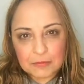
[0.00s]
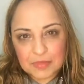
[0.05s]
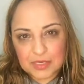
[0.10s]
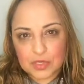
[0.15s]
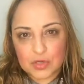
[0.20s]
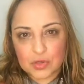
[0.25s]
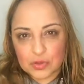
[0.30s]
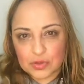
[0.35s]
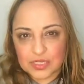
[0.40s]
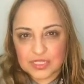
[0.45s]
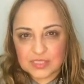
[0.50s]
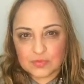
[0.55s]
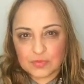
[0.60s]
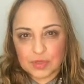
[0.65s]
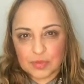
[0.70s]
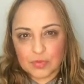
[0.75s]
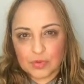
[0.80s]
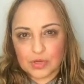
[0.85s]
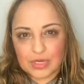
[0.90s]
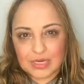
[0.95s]
because
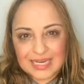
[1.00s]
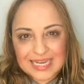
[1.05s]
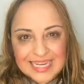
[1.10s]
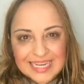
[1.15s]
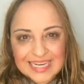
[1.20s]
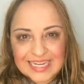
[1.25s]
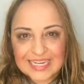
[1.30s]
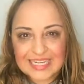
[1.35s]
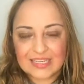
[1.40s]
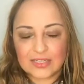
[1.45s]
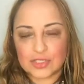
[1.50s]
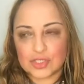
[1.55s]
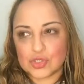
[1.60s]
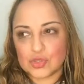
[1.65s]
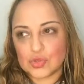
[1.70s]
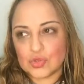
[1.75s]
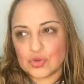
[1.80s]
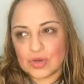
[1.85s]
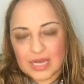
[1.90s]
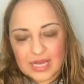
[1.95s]
we were leading
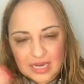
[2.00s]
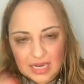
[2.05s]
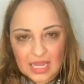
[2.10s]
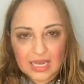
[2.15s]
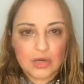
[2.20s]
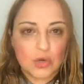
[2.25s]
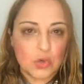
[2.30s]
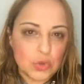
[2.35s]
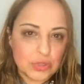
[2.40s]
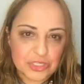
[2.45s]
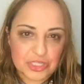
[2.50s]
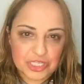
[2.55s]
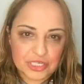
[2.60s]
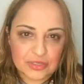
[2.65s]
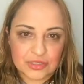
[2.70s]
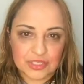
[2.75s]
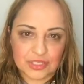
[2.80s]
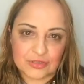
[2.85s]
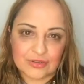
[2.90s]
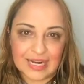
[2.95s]
to a launch in
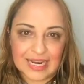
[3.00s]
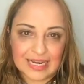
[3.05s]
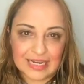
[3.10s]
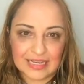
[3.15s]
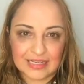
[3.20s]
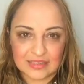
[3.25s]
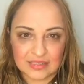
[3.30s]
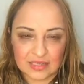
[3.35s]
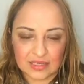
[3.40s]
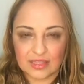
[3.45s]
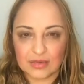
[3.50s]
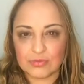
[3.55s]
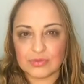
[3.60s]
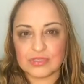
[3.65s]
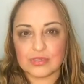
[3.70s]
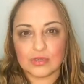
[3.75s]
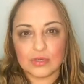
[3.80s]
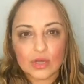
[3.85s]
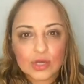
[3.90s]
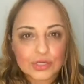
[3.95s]
Australia. So there
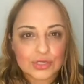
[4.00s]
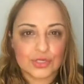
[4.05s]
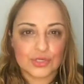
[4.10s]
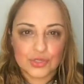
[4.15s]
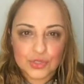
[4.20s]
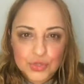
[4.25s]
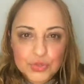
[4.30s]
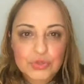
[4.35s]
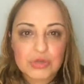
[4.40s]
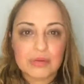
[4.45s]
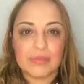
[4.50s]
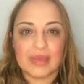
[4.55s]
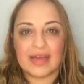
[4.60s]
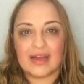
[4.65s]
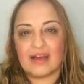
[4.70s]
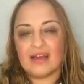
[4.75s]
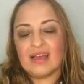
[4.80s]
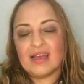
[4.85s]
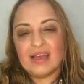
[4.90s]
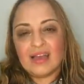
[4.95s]
was a lot to do
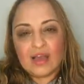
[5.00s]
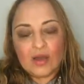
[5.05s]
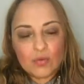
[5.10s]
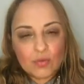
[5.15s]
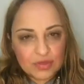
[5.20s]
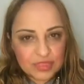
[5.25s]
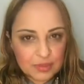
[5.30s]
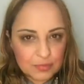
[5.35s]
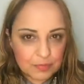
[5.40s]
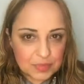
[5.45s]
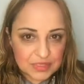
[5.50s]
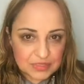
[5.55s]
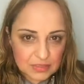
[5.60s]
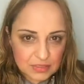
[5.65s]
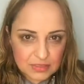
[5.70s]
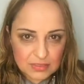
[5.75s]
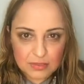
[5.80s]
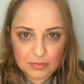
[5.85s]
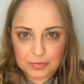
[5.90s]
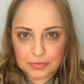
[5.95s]
about what the
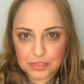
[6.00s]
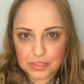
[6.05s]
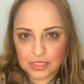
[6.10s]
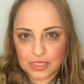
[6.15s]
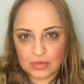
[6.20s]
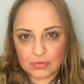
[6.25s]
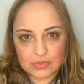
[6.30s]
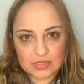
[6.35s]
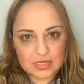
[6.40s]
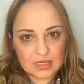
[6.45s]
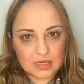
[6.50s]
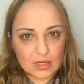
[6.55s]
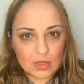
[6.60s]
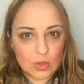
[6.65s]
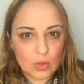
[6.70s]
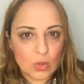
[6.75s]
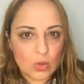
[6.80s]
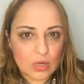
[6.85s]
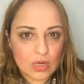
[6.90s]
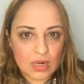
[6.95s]
business opportunity was going to
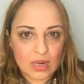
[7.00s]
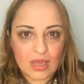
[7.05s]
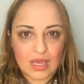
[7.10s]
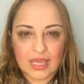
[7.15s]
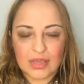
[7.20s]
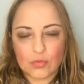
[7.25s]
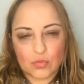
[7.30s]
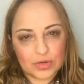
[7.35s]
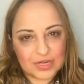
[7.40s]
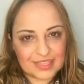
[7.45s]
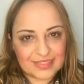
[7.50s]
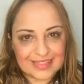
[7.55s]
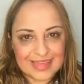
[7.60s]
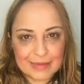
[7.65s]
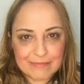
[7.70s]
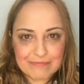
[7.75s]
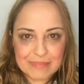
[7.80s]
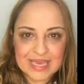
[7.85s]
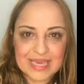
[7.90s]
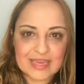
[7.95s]
look like, what did
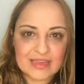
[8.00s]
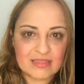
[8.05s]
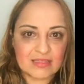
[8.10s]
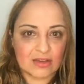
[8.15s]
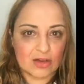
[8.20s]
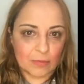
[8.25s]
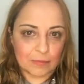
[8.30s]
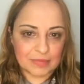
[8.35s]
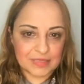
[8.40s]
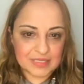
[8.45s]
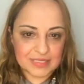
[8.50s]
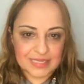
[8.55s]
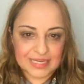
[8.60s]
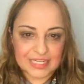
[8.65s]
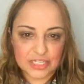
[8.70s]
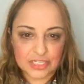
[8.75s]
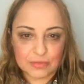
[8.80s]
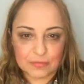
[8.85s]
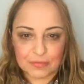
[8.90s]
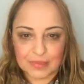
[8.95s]
that mean, the
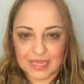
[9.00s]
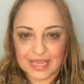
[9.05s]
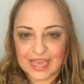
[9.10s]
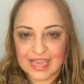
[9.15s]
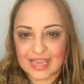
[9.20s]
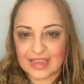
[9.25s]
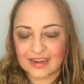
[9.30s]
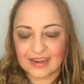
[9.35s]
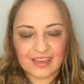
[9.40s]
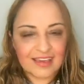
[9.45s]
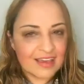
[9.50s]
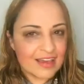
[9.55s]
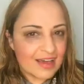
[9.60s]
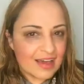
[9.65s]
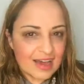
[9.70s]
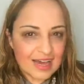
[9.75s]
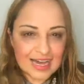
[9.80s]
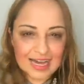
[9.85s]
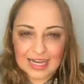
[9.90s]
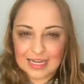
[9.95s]
compensation plan.
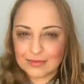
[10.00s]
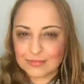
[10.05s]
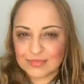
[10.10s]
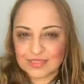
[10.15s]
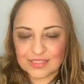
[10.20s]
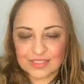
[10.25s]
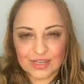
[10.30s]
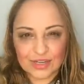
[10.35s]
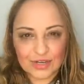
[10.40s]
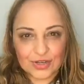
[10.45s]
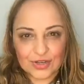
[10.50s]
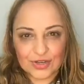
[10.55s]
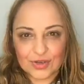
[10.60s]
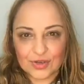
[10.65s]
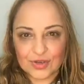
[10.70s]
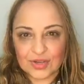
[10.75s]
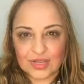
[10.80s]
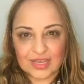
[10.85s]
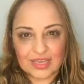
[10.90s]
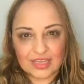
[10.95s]

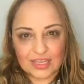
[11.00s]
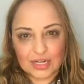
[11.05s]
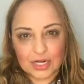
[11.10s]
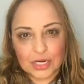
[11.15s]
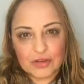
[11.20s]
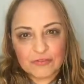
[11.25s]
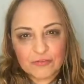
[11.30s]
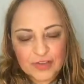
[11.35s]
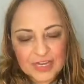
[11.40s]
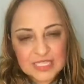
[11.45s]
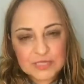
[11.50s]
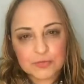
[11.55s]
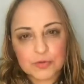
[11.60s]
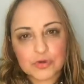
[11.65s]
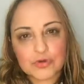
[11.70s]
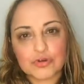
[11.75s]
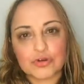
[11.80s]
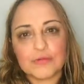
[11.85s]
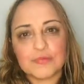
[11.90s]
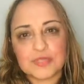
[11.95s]
So, you know,
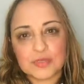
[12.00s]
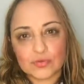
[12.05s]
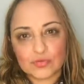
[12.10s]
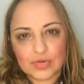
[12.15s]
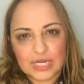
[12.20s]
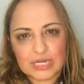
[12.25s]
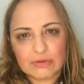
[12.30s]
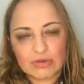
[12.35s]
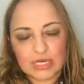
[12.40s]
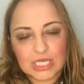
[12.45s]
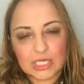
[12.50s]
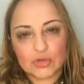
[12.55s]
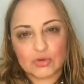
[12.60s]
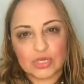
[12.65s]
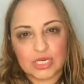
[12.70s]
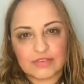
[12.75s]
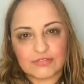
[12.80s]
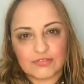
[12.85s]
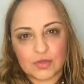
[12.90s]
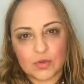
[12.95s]
Facebook groups are really, really
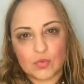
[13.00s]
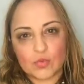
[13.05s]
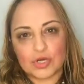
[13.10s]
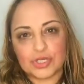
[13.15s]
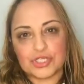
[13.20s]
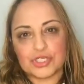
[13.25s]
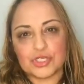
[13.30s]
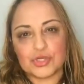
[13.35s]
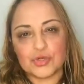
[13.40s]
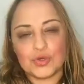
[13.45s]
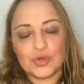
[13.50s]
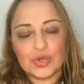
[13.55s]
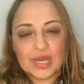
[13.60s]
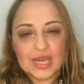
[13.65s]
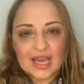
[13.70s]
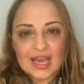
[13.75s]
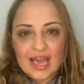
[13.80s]
good if you want to